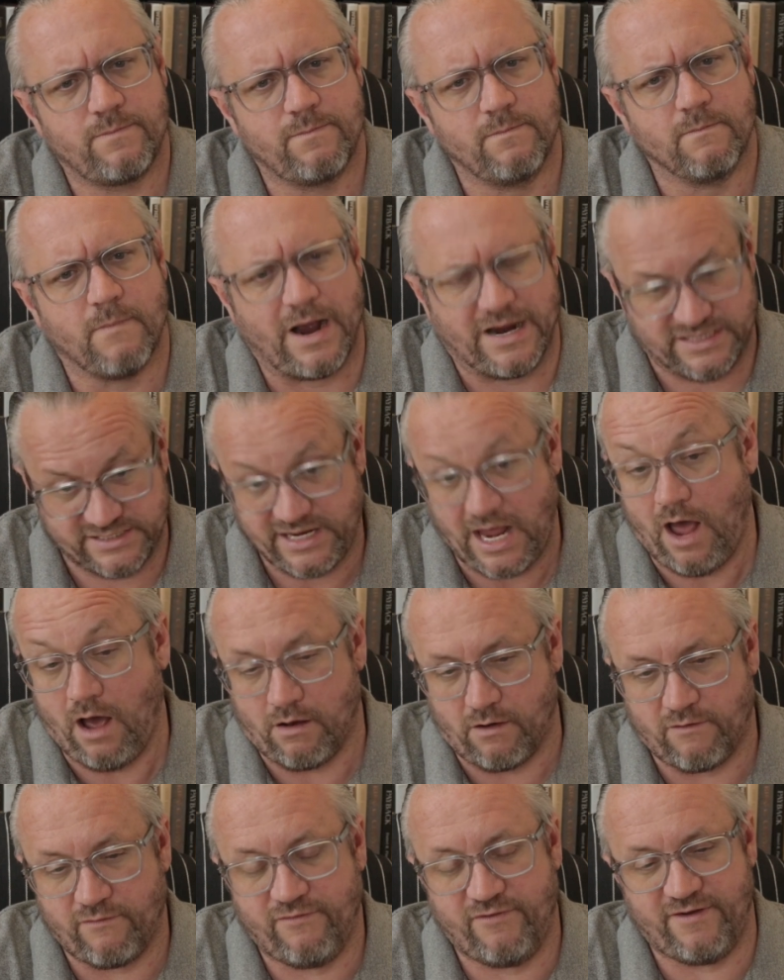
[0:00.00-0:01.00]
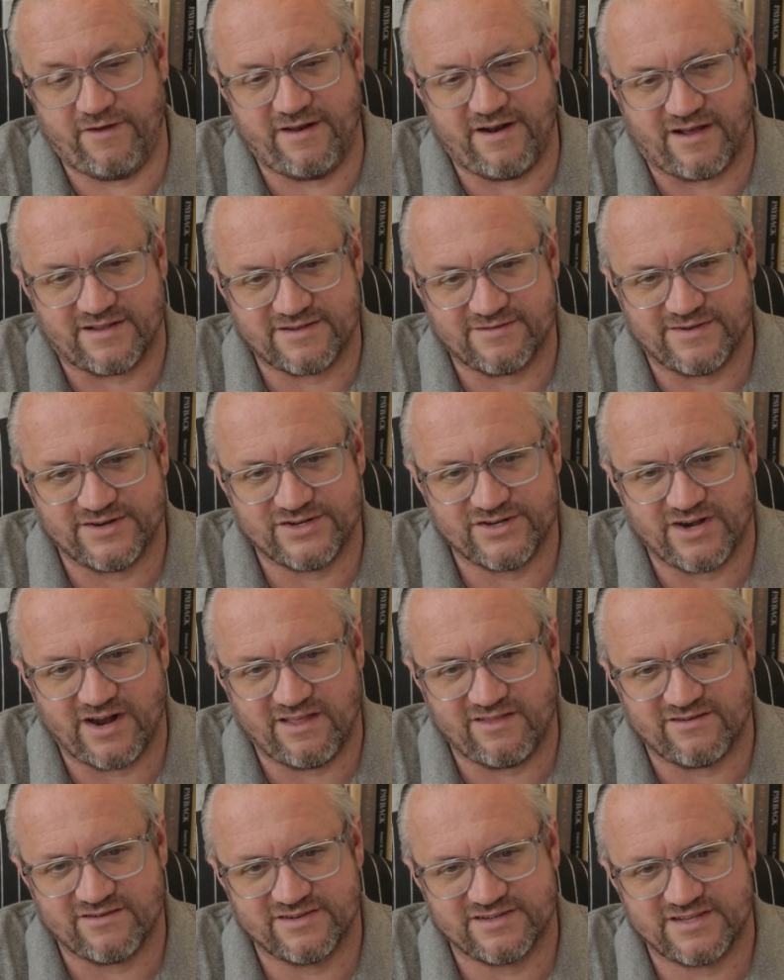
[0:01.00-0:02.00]
myself, and not to mention
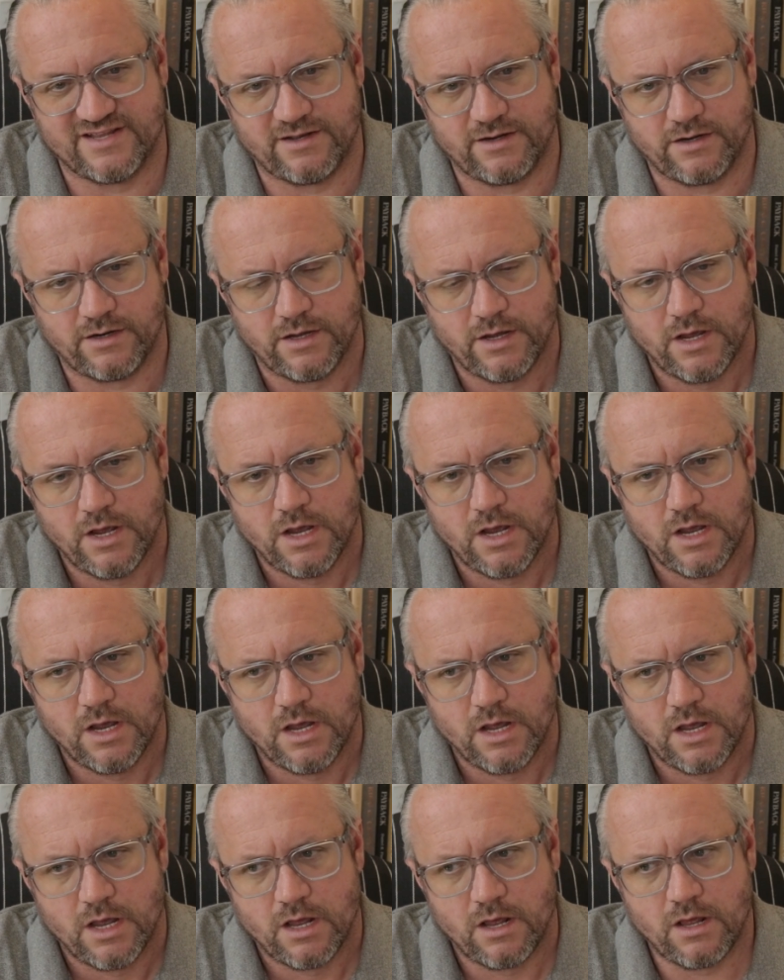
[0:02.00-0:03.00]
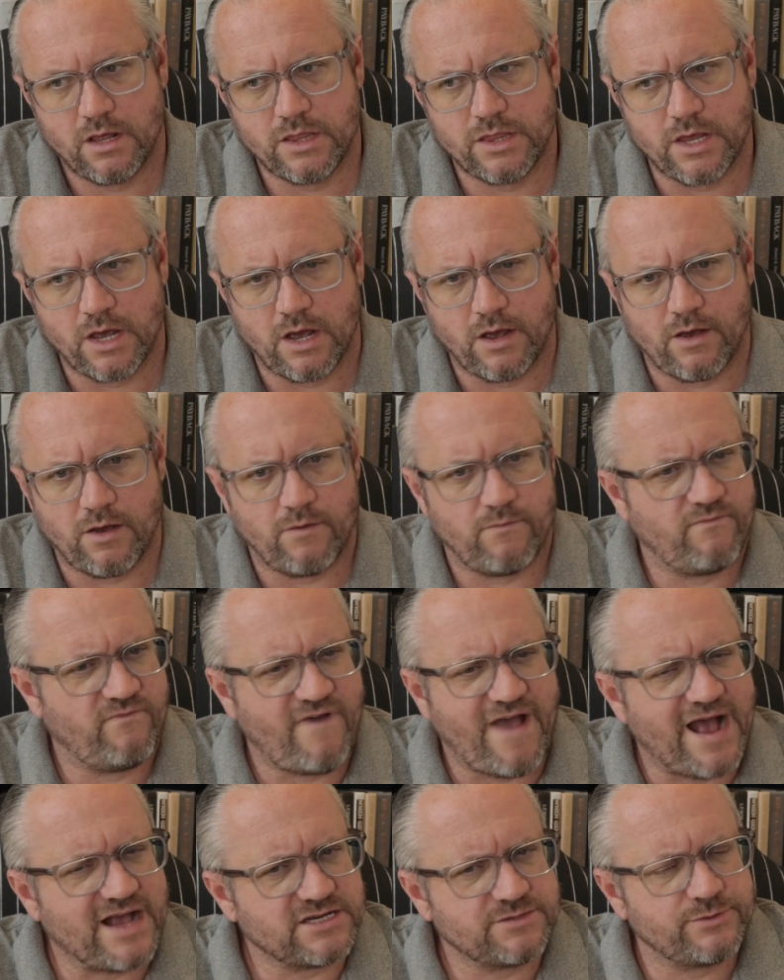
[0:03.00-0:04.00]
others, that the
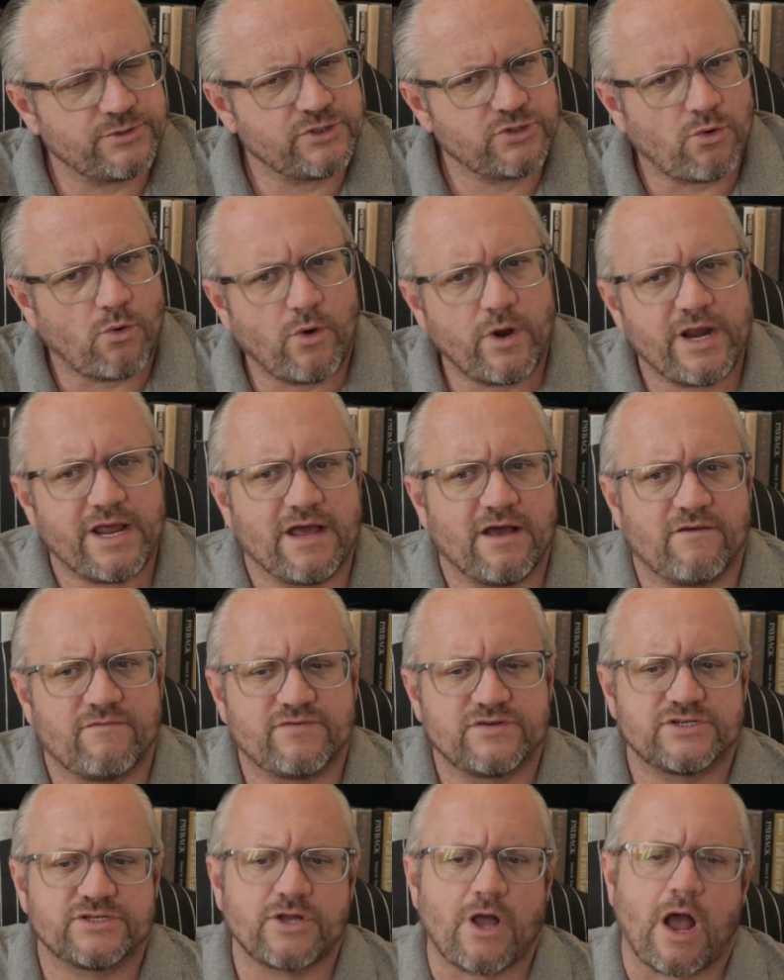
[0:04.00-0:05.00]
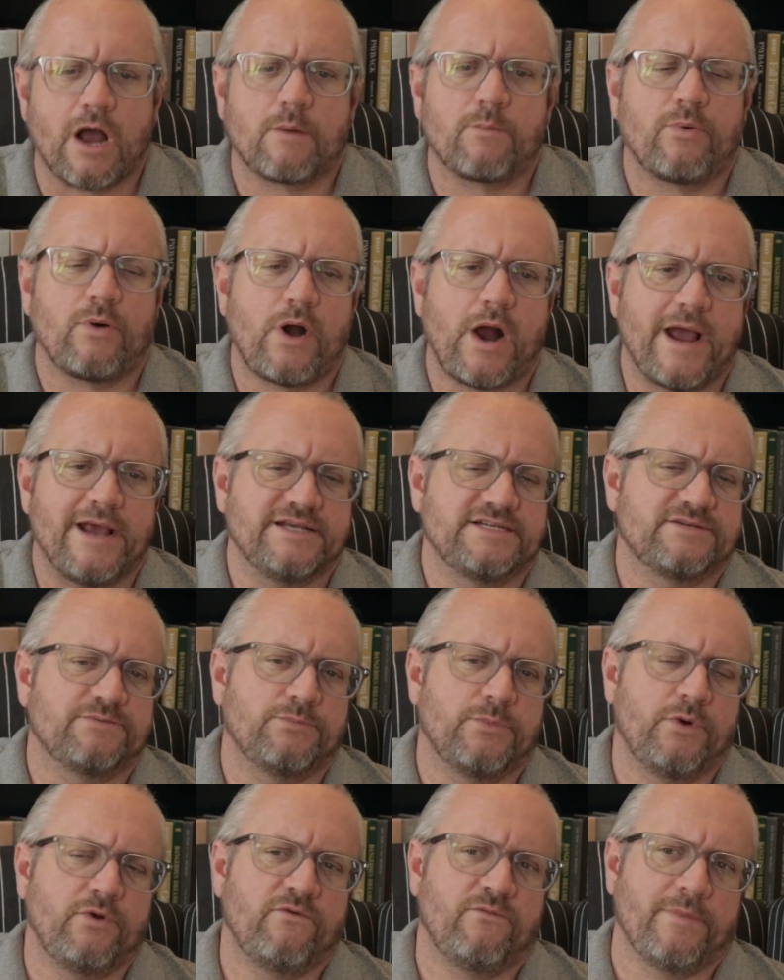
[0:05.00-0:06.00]
vast majority of stock price
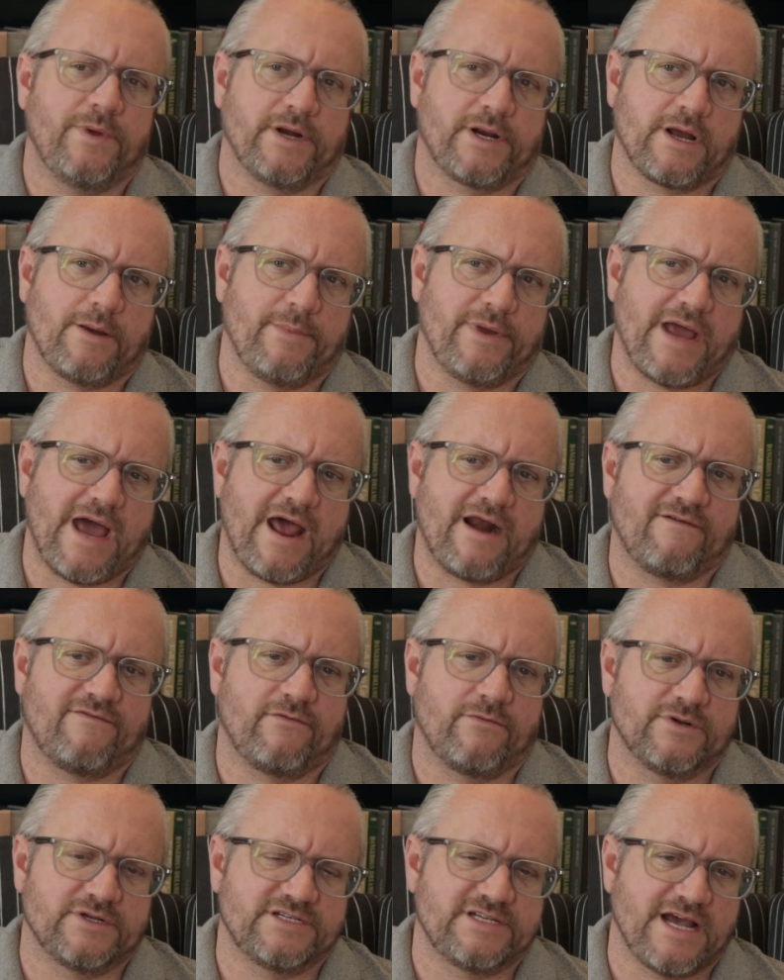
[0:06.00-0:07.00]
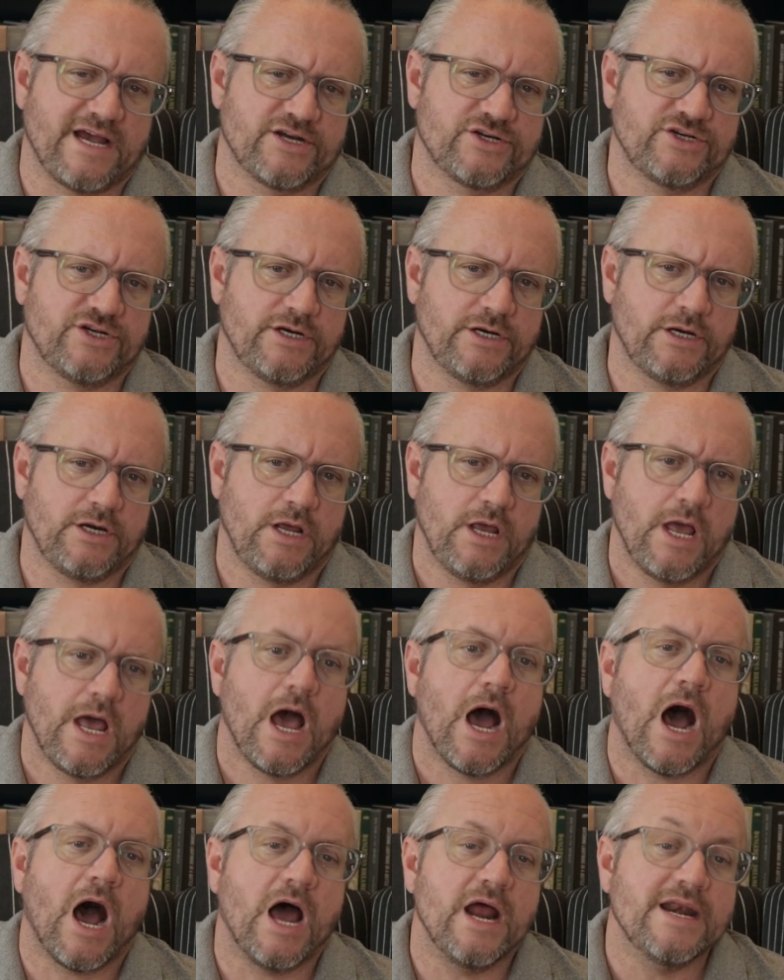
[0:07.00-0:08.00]
movement coming out of a recession
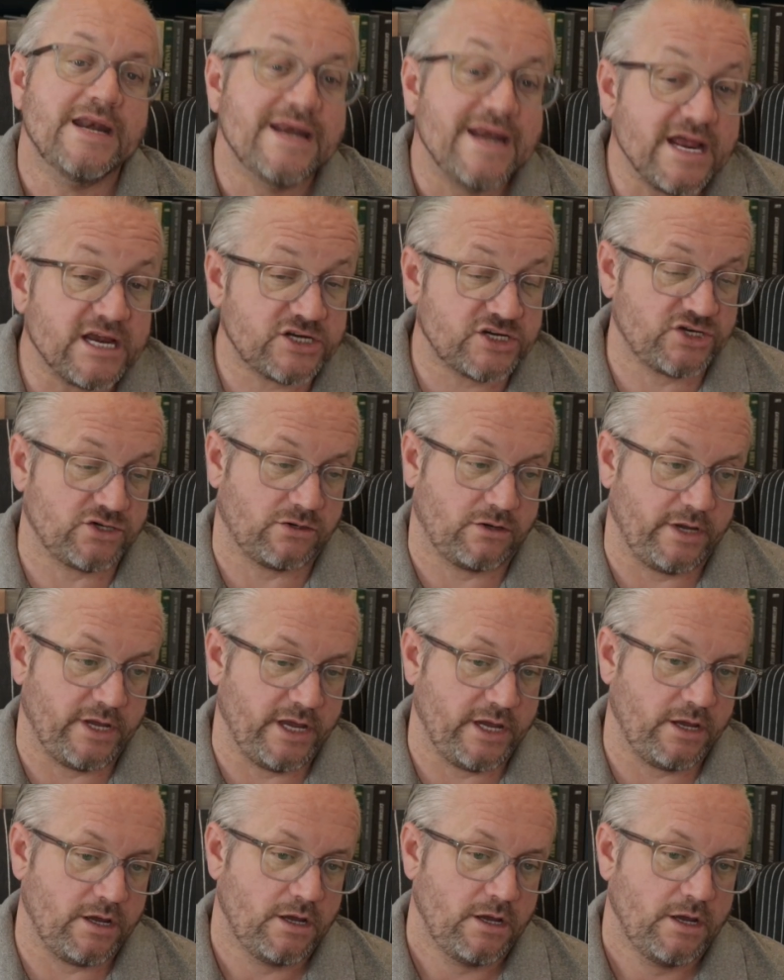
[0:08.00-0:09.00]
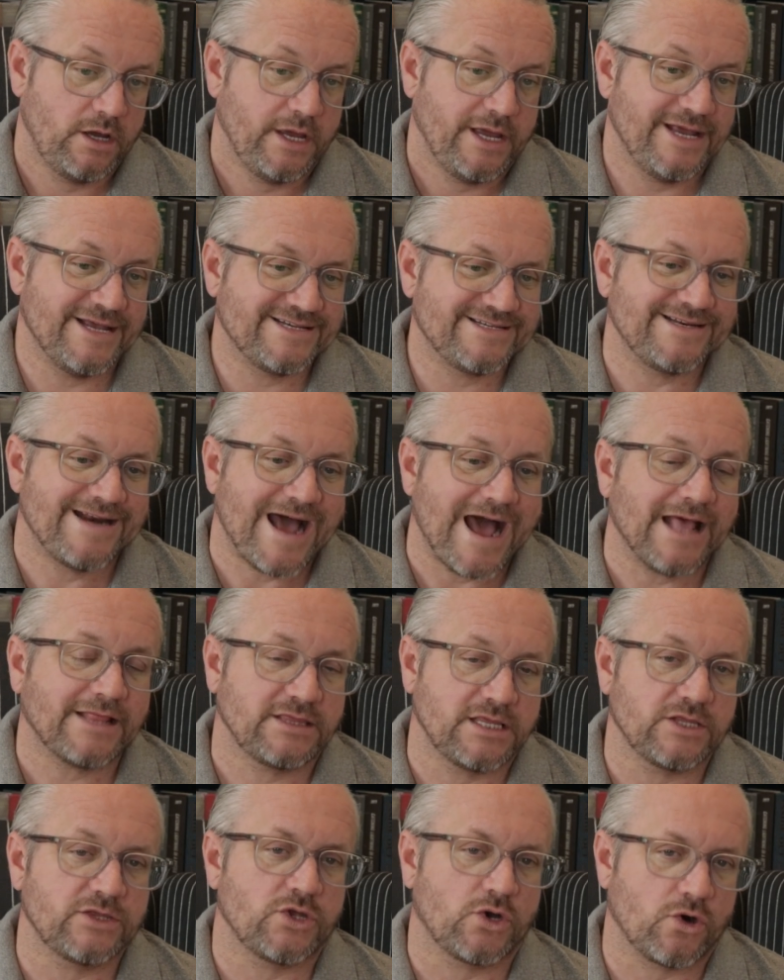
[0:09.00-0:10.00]
initially is
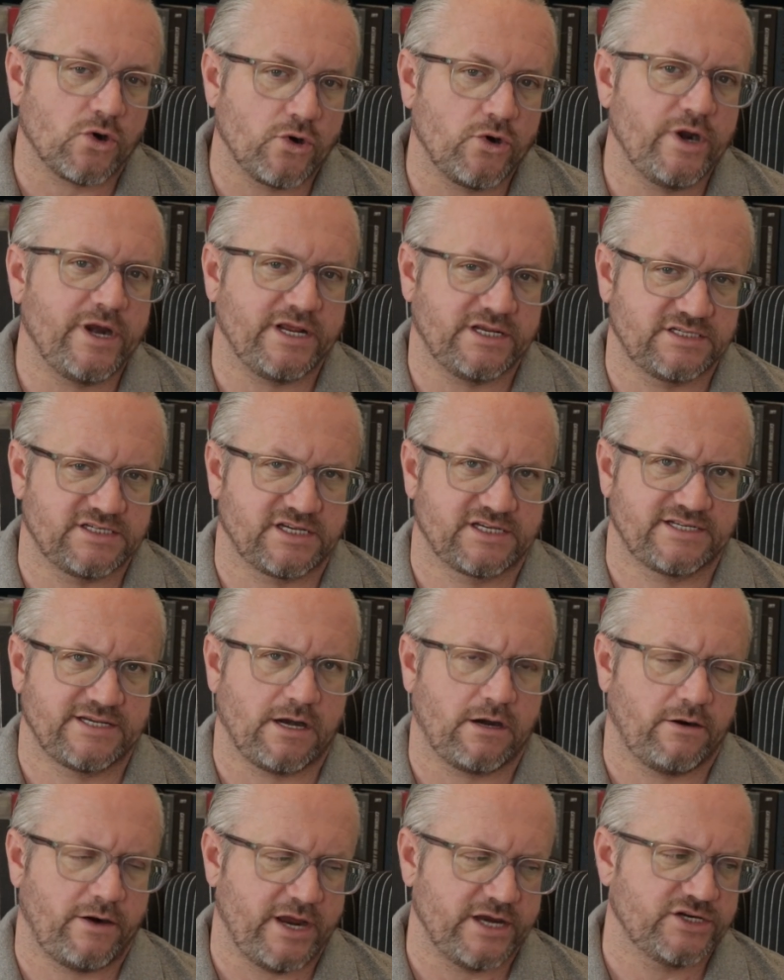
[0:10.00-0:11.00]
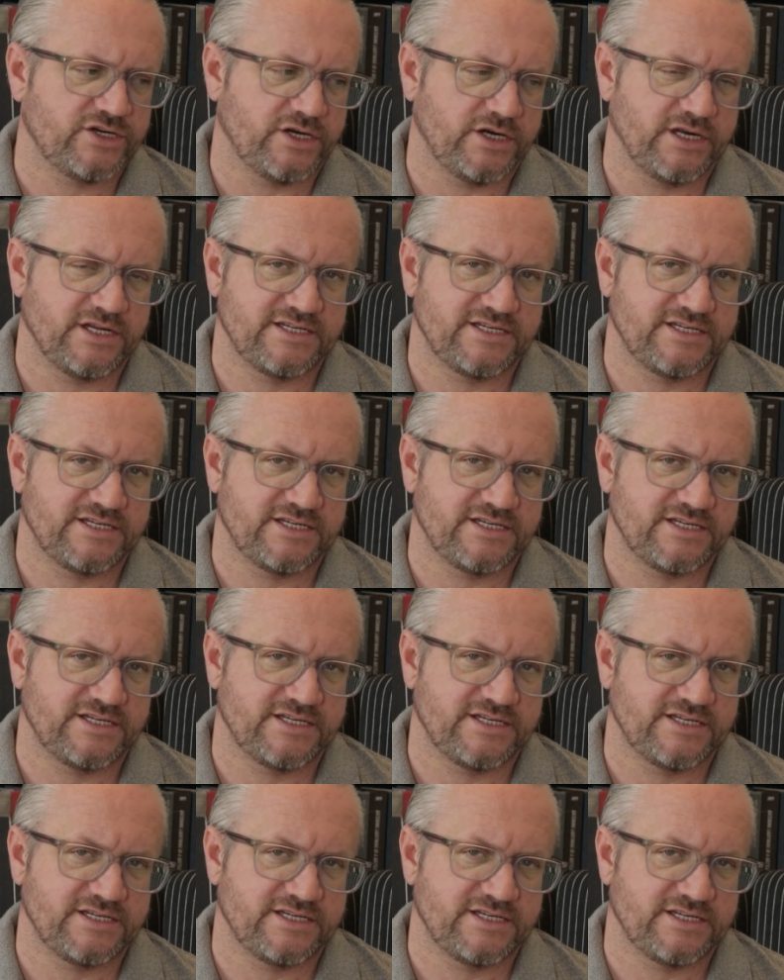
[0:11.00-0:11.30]
not that the earnings acceleration